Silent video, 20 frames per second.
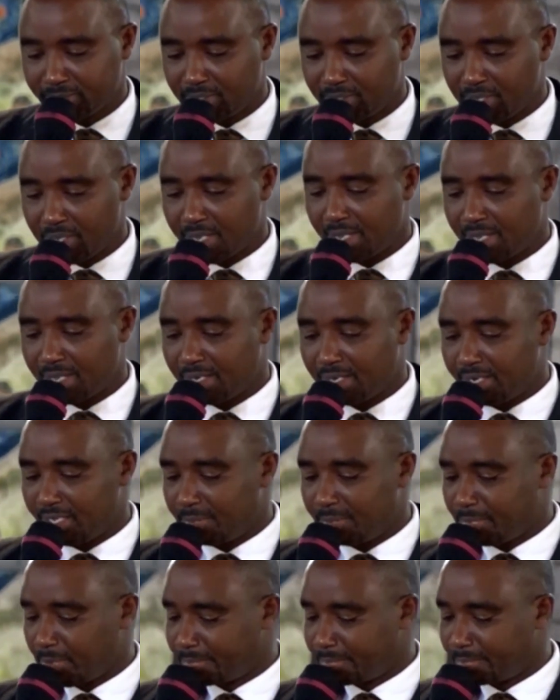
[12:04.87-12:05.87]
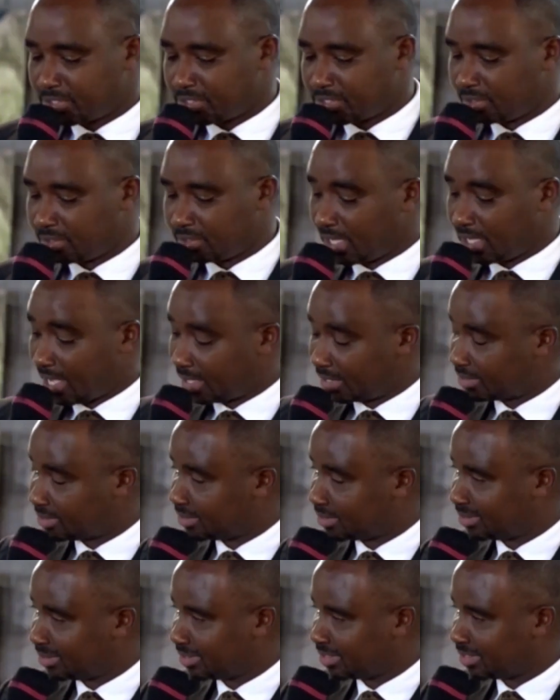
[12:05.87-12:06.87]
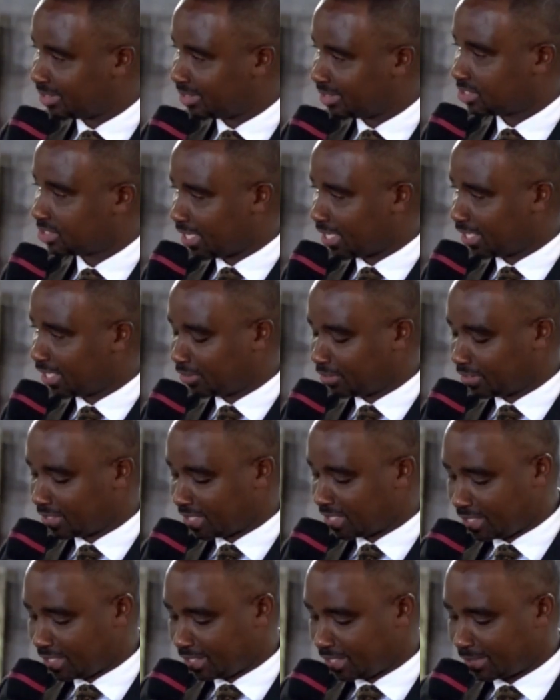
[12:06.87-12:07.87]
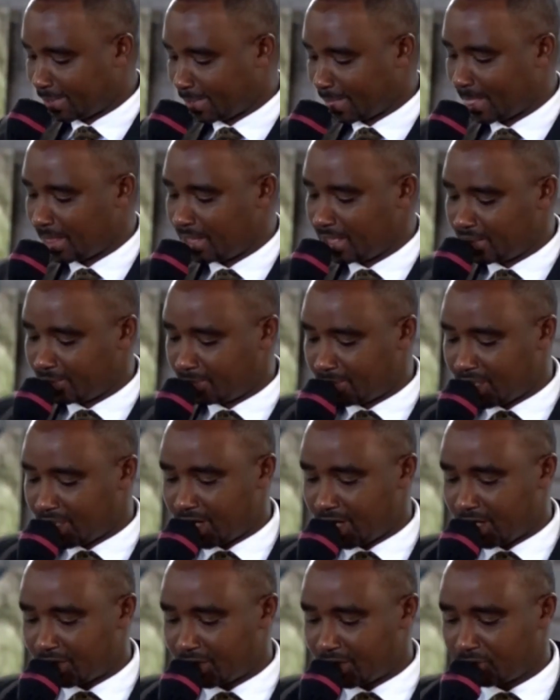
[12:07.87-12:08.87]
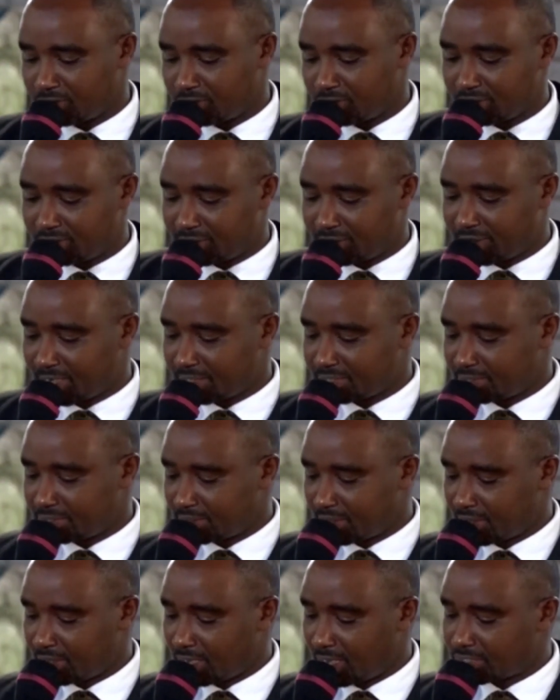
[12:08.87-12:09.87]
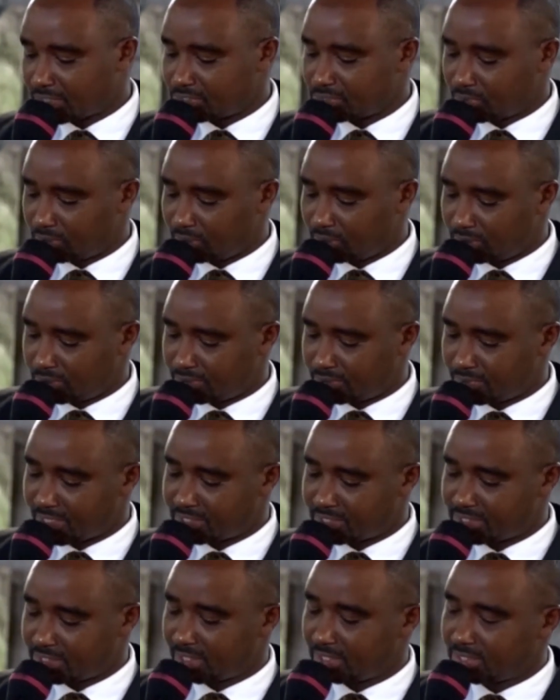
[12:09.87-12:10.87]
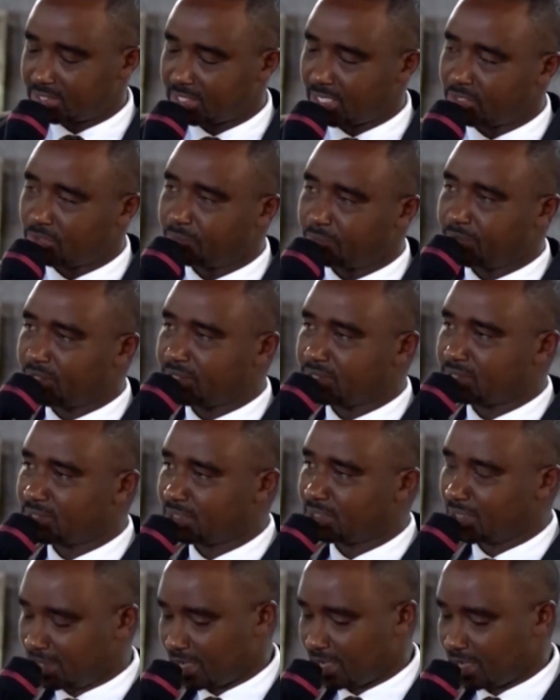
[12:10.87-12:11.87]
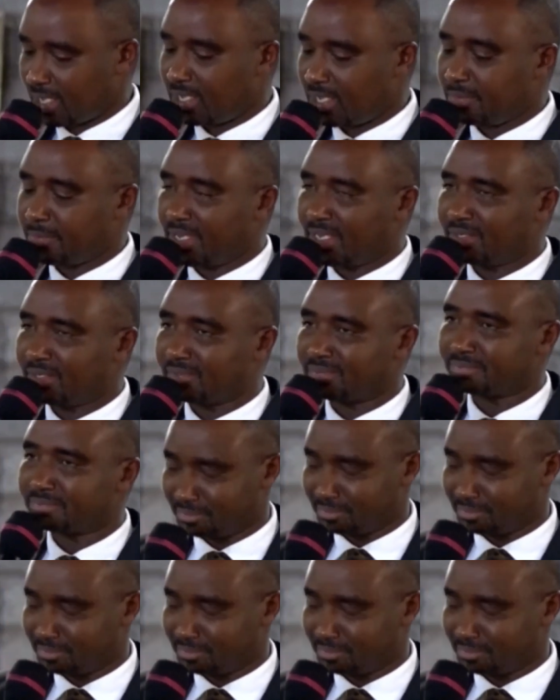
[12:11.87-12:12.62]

and let perpetual light shine on her. May her soul rest in eternal peace. Amen.